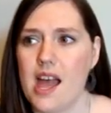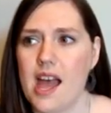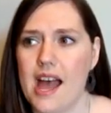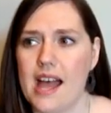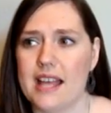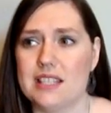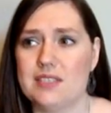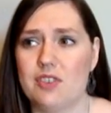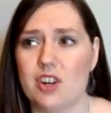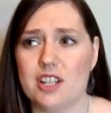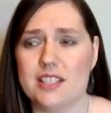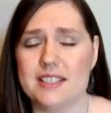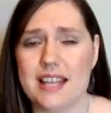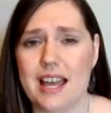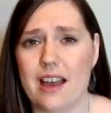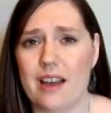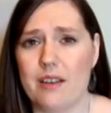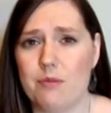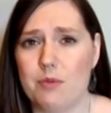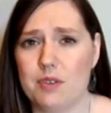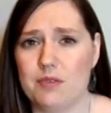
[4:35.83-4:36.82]
As far as how
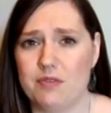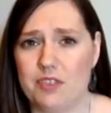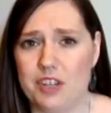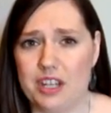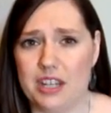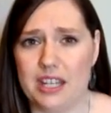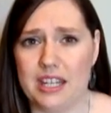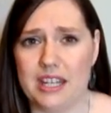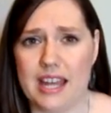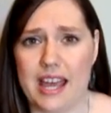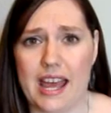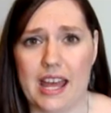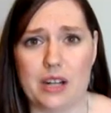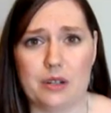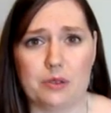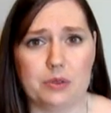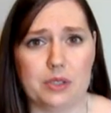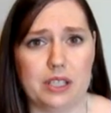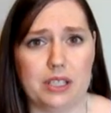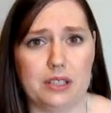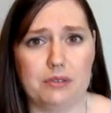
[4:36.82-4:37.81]
I've been feeling, I had a
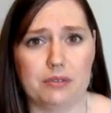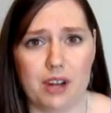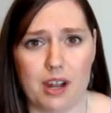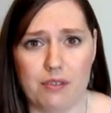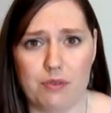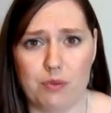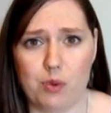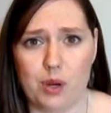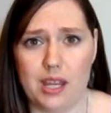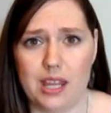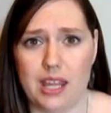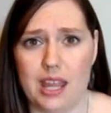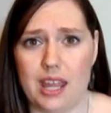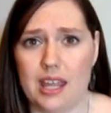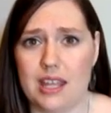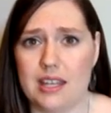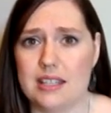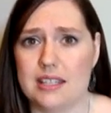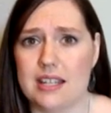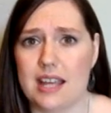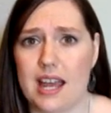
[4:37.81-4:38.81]
really rough
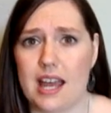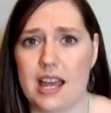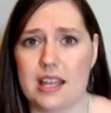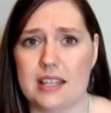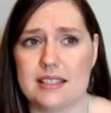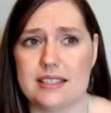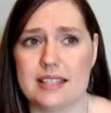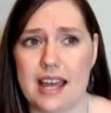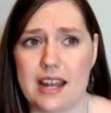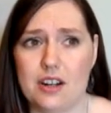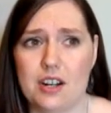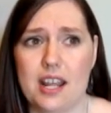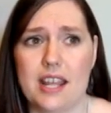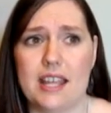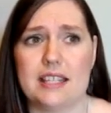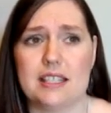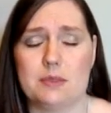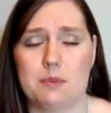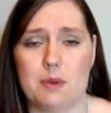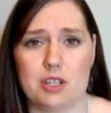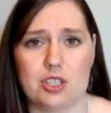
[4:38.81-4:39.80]
weekend. Saturday
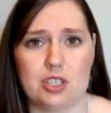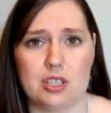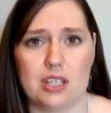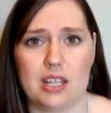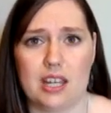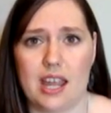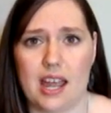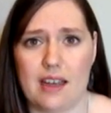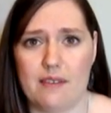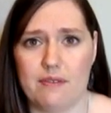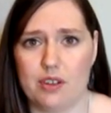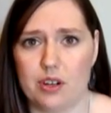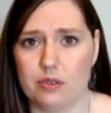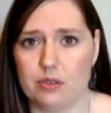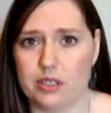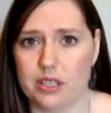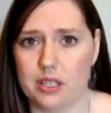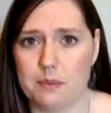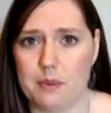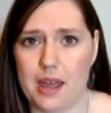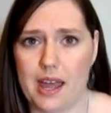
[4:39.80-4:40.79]
especially, I felt
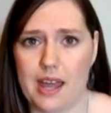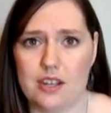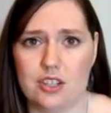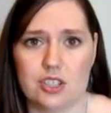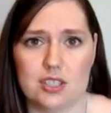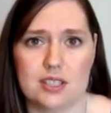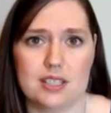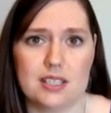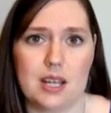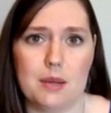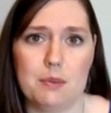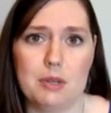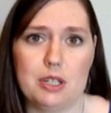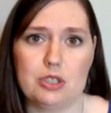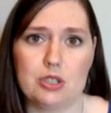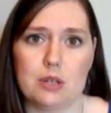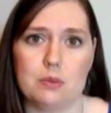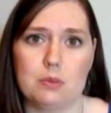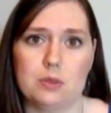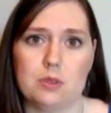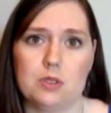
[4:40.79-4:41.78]
really bad. Just tummy
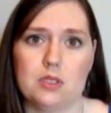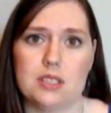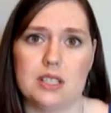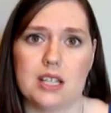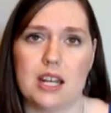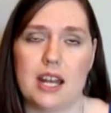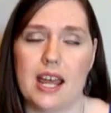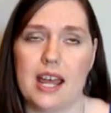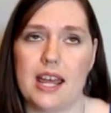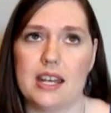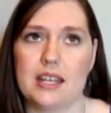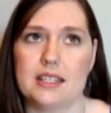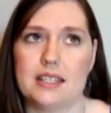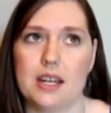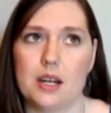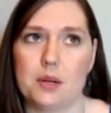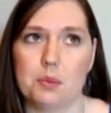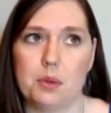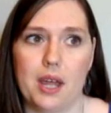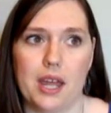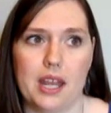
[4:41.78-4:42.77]
troubles, and I had a
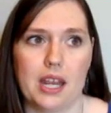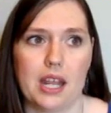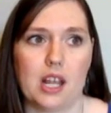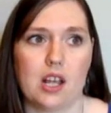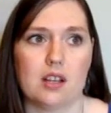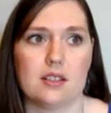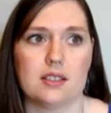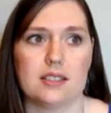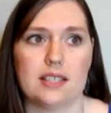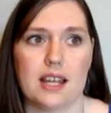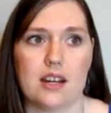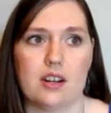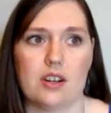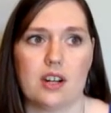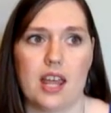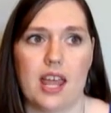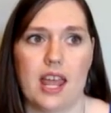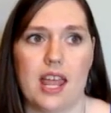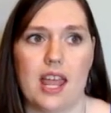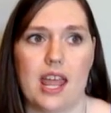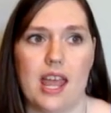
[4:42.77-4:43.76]
terrible headache on
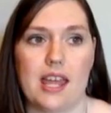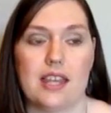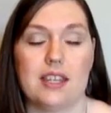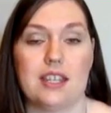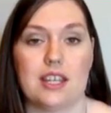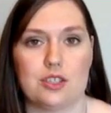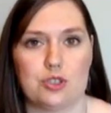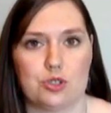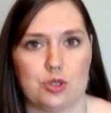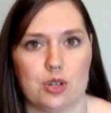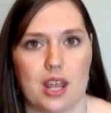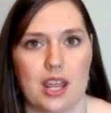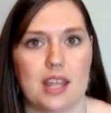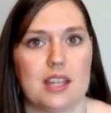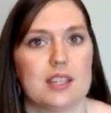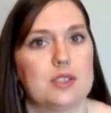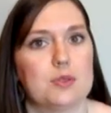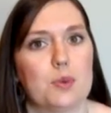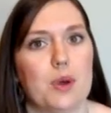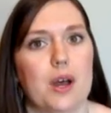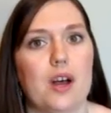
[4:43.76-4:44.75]
Saturday and yesterday
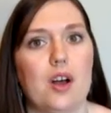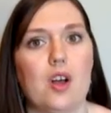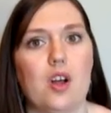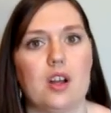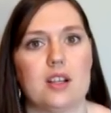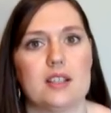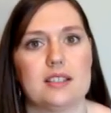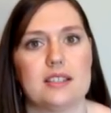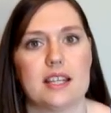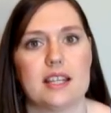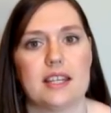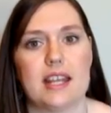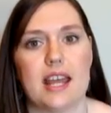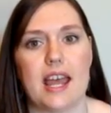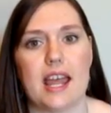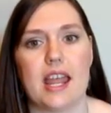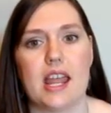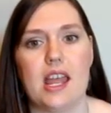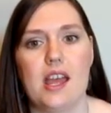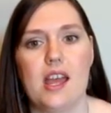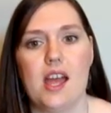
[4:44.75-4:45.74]
as well on
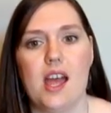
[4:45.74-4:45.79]
Sunday.